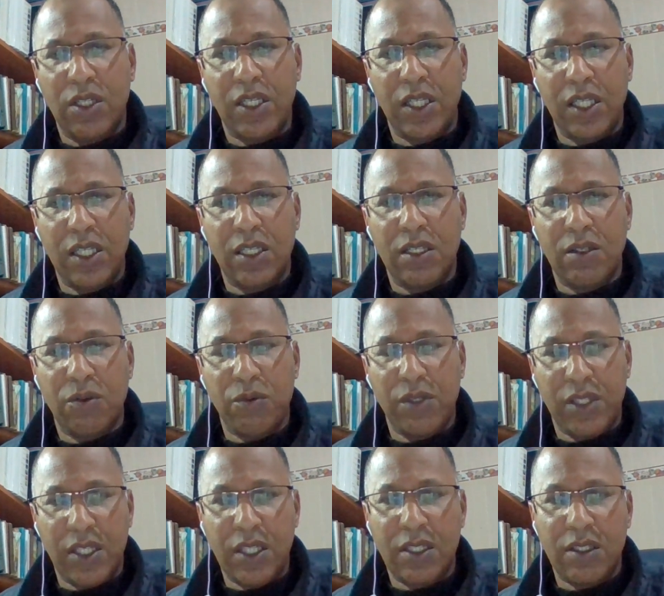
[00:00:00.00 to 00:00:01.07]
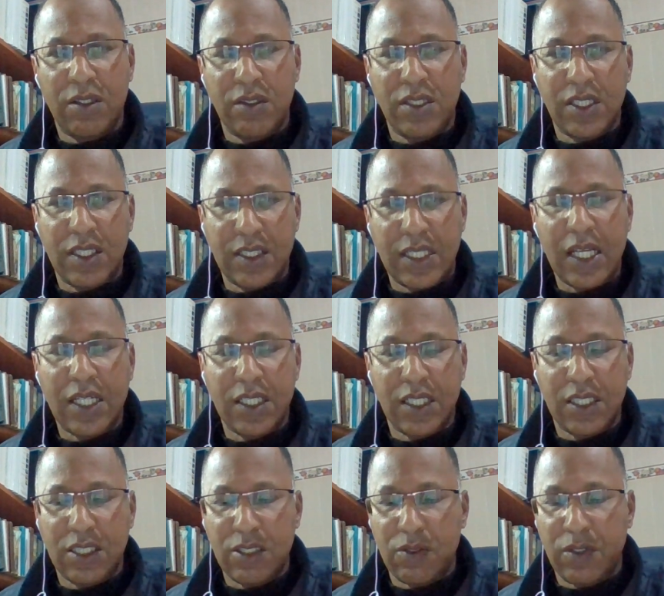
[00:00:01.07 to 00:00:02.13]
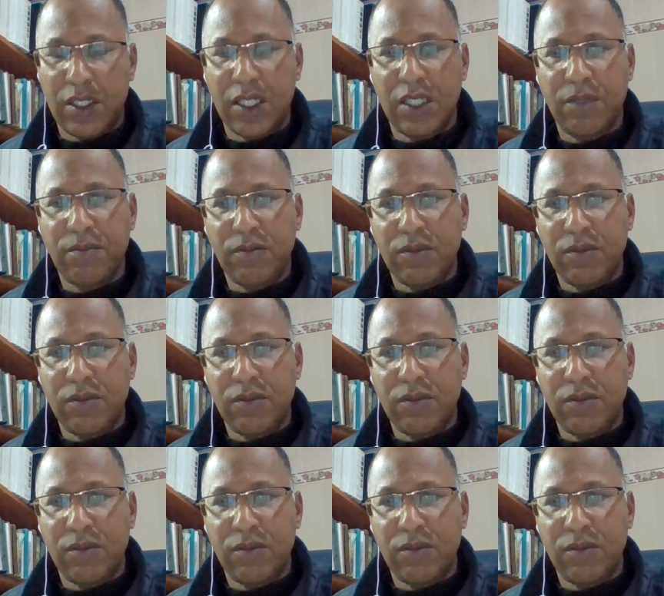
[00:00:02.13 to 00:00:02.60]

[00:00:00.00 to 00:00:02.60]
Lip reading: in within the syntactic theory